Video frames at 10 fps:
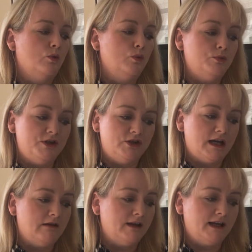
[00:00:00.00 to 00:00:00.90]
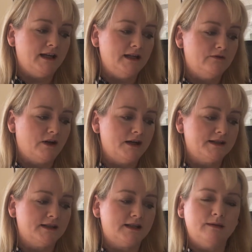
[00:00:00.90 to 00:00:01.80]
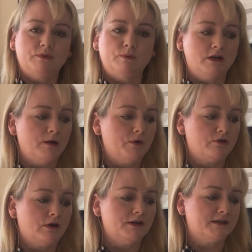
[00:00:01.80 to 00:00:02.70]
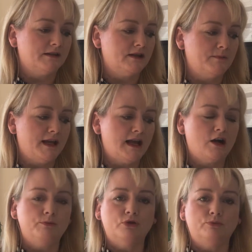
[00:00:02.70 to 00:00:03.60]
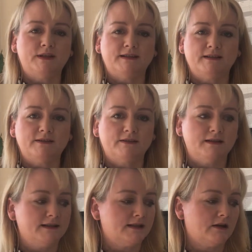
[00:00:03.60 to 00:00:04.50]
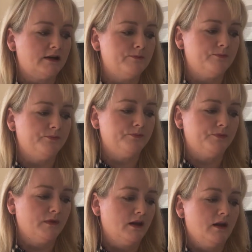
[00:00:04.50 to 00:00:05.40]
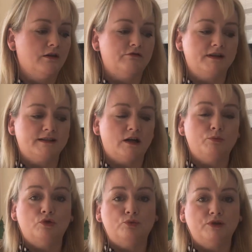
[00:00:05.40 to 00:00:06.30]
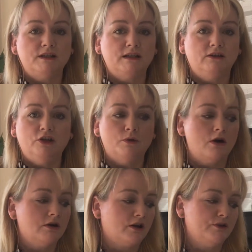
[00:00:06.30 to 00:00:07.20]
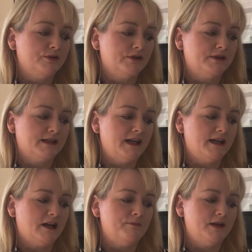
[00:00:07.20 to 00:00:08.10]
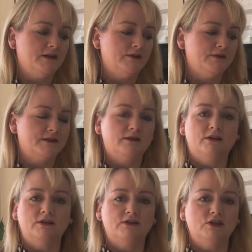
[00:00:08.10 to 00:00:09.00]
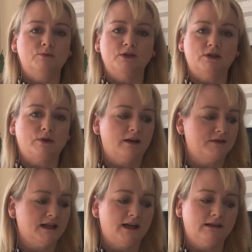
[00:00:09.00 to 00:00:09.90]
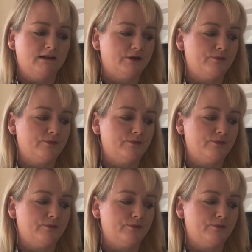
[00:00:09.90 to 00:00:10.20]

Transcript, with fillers: We'll be sharing any advice and tips we come across that may help your business at this time. For example, printing QR codes on takeout menus so that consumers don't have to handle